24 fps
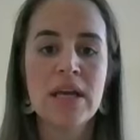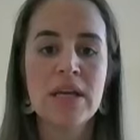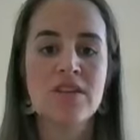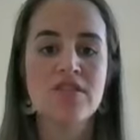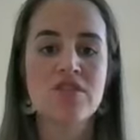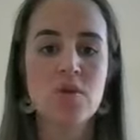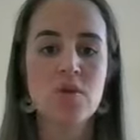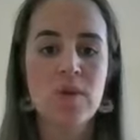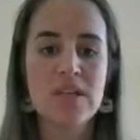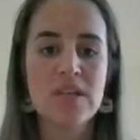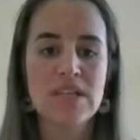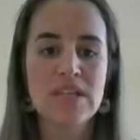
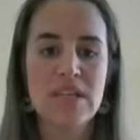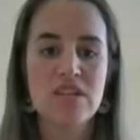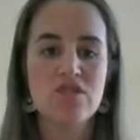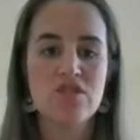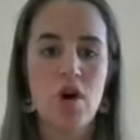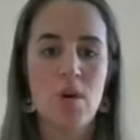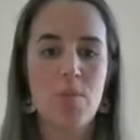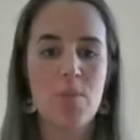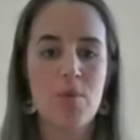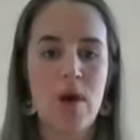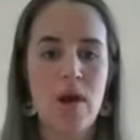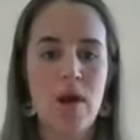So we tend to
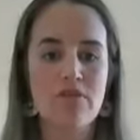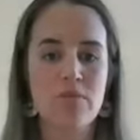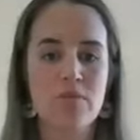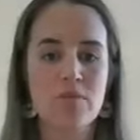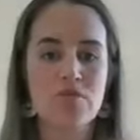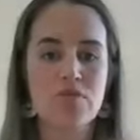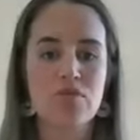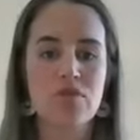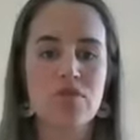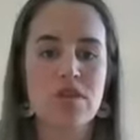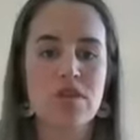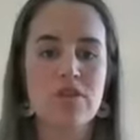operate from
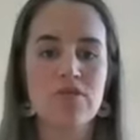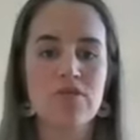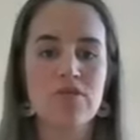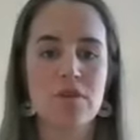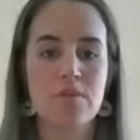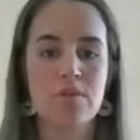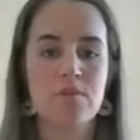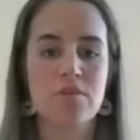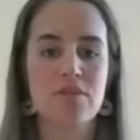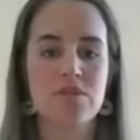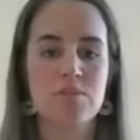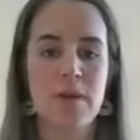two
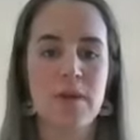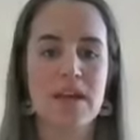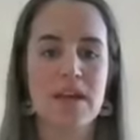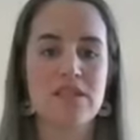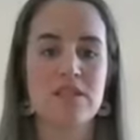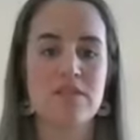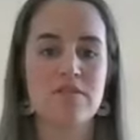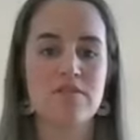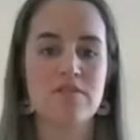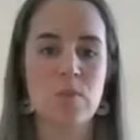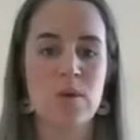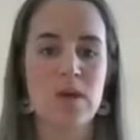different
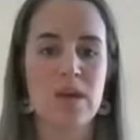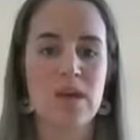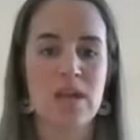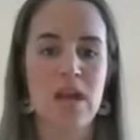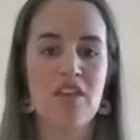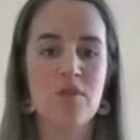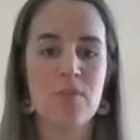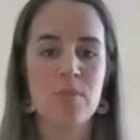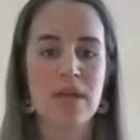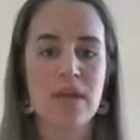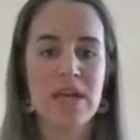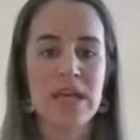perspectives. We can
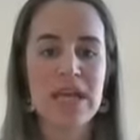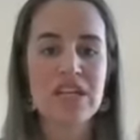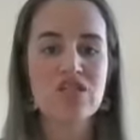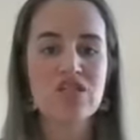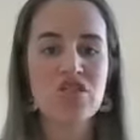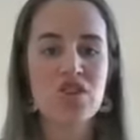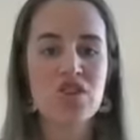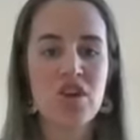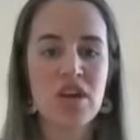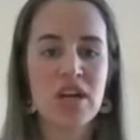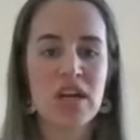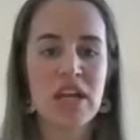either be
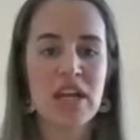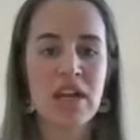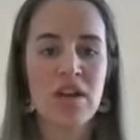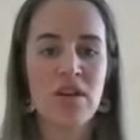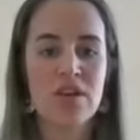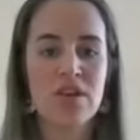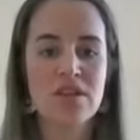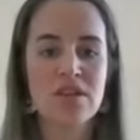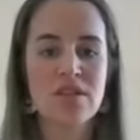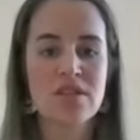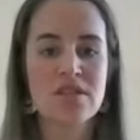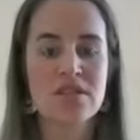internally
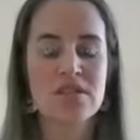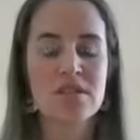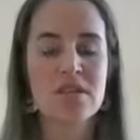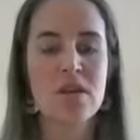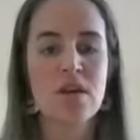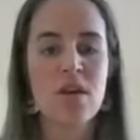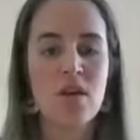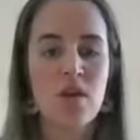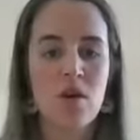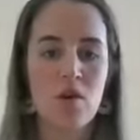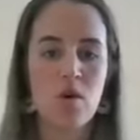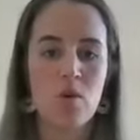locused
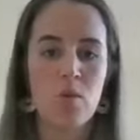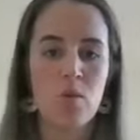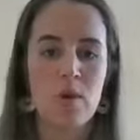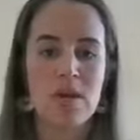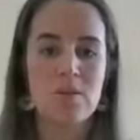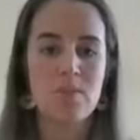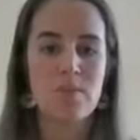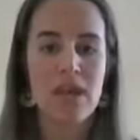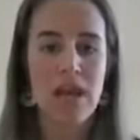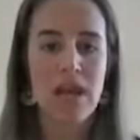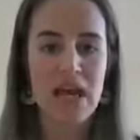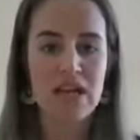or we
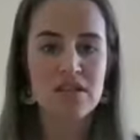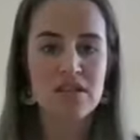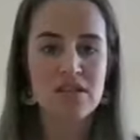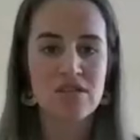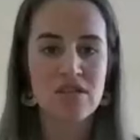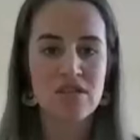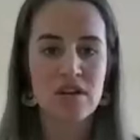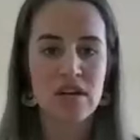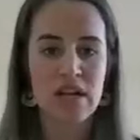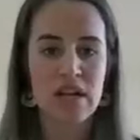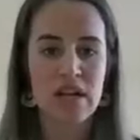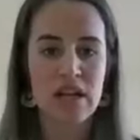can be
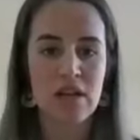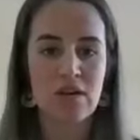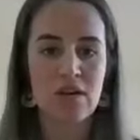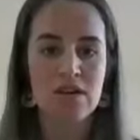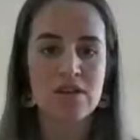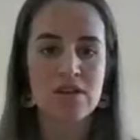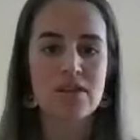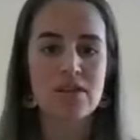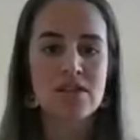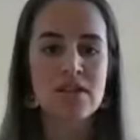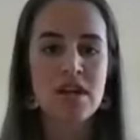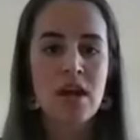externally
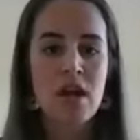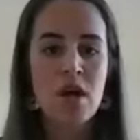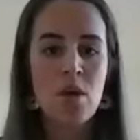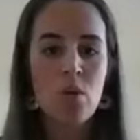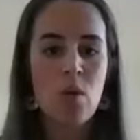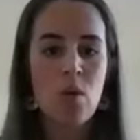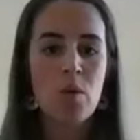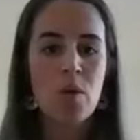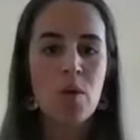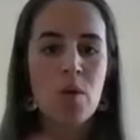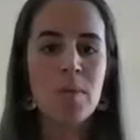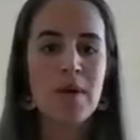locused.
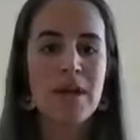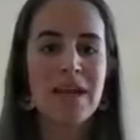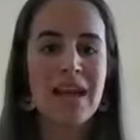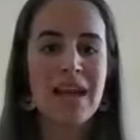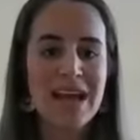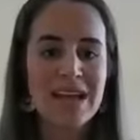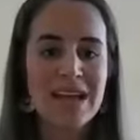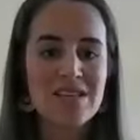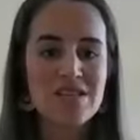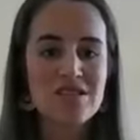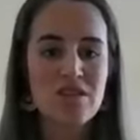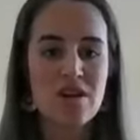When we're being
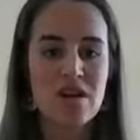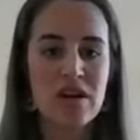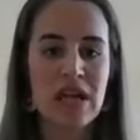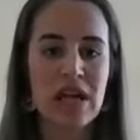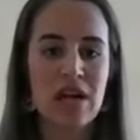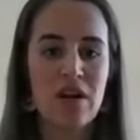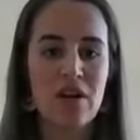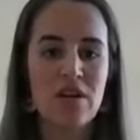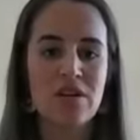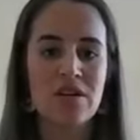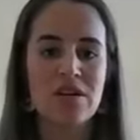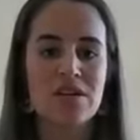externally
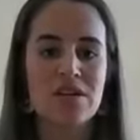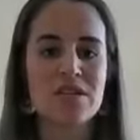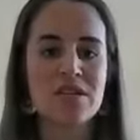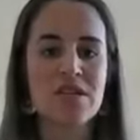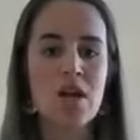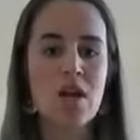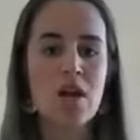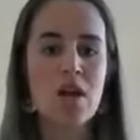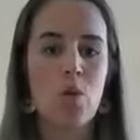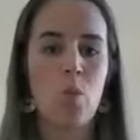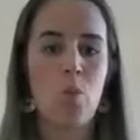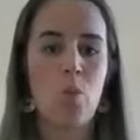locused,
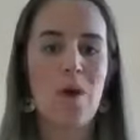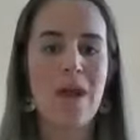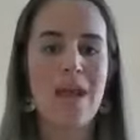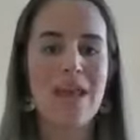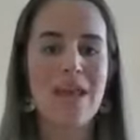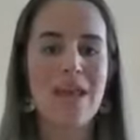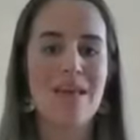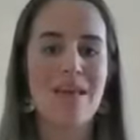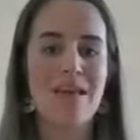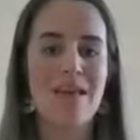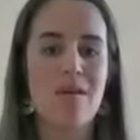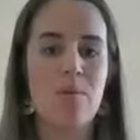
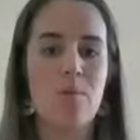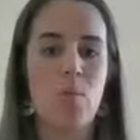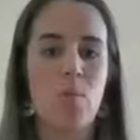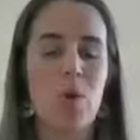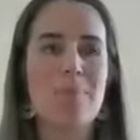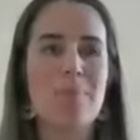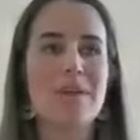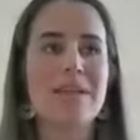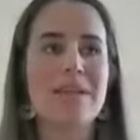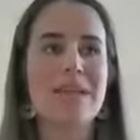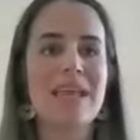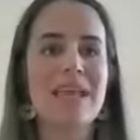we, we
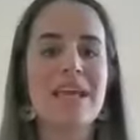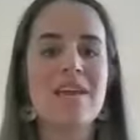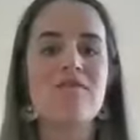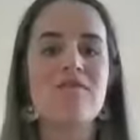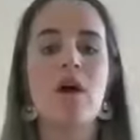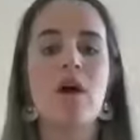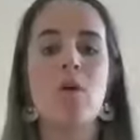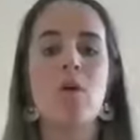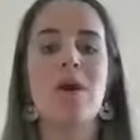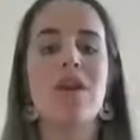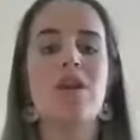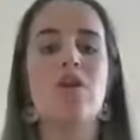believe
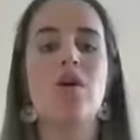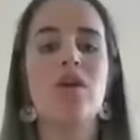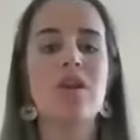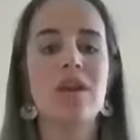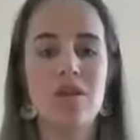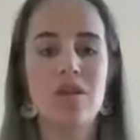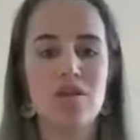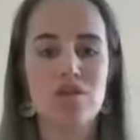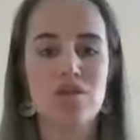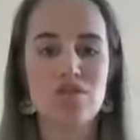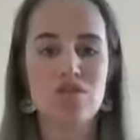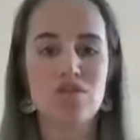that we're not
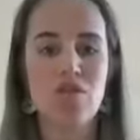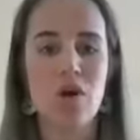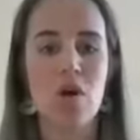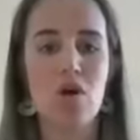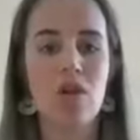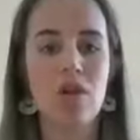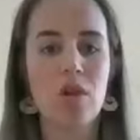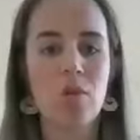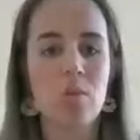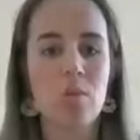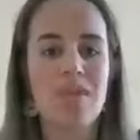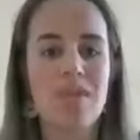in
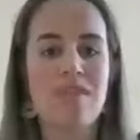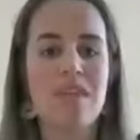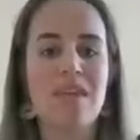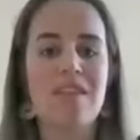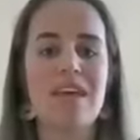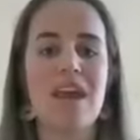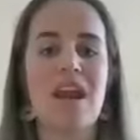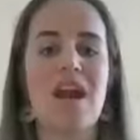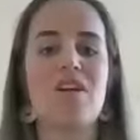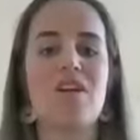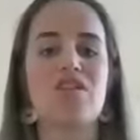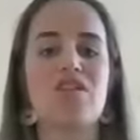control and we think
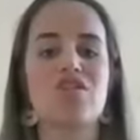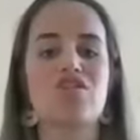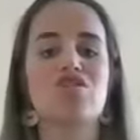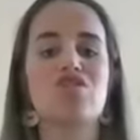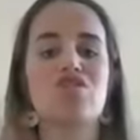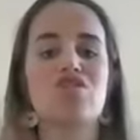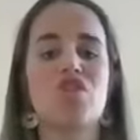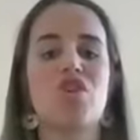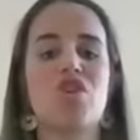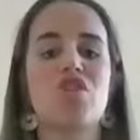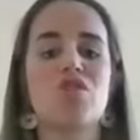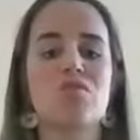that our
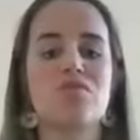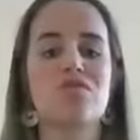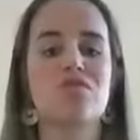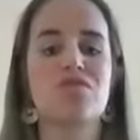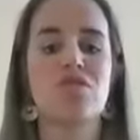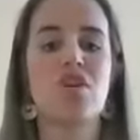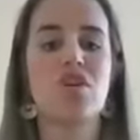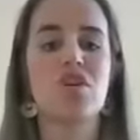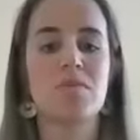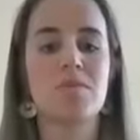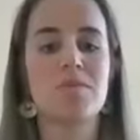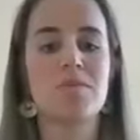external
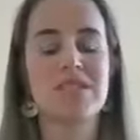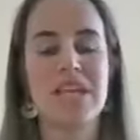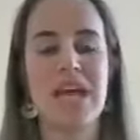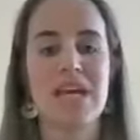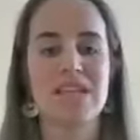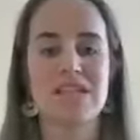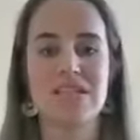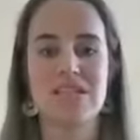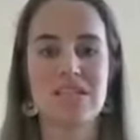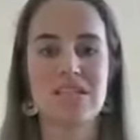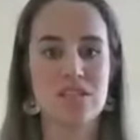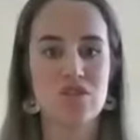
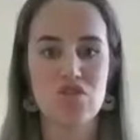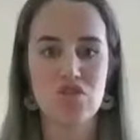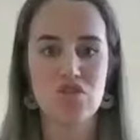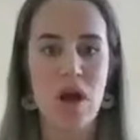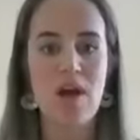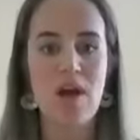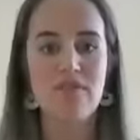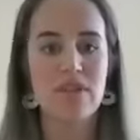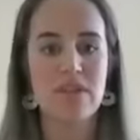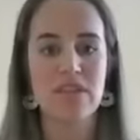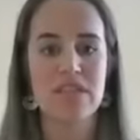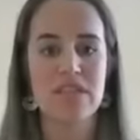circumstances are
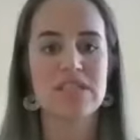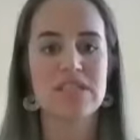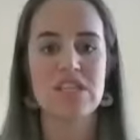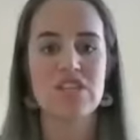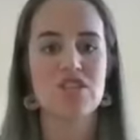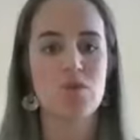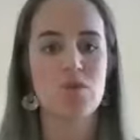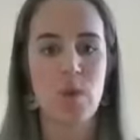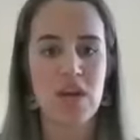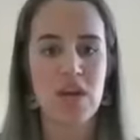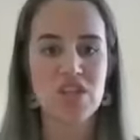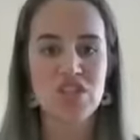driving the
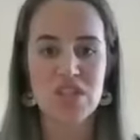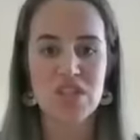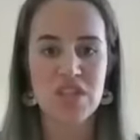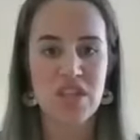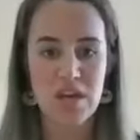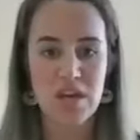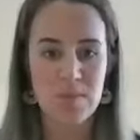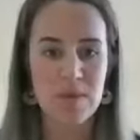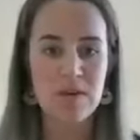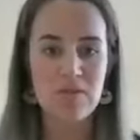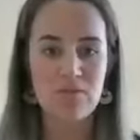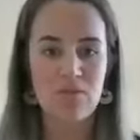situation that
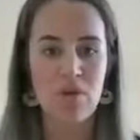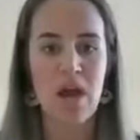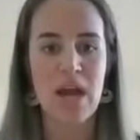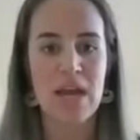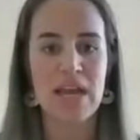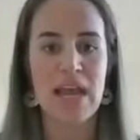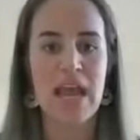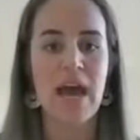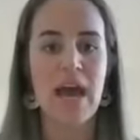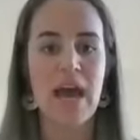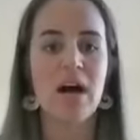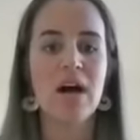I'm in right
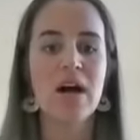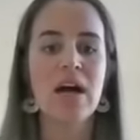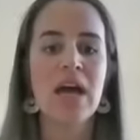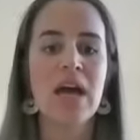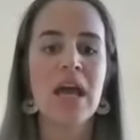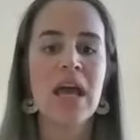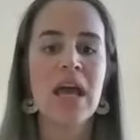now.